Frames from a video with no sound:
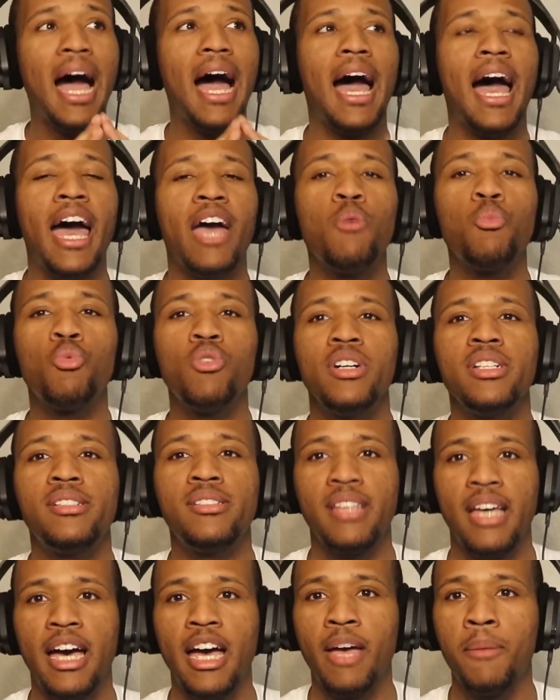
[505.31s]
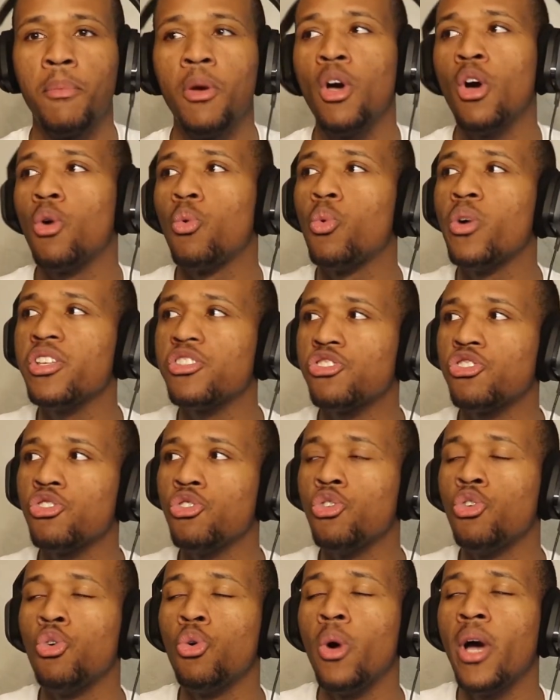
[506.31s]
I one time went
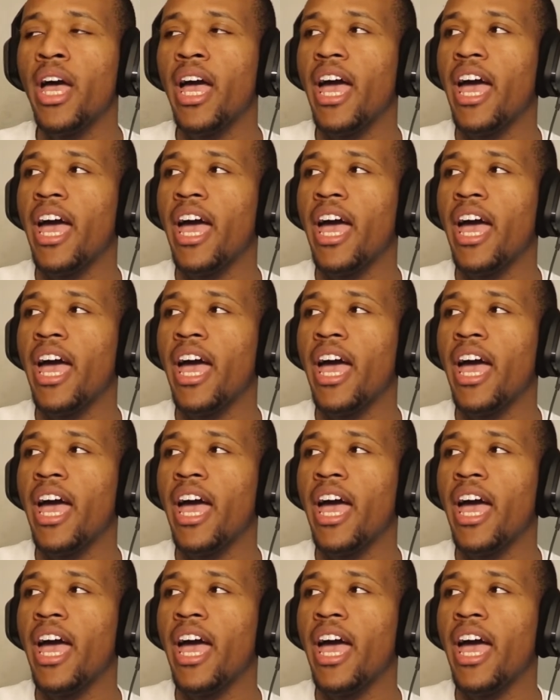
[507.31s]
to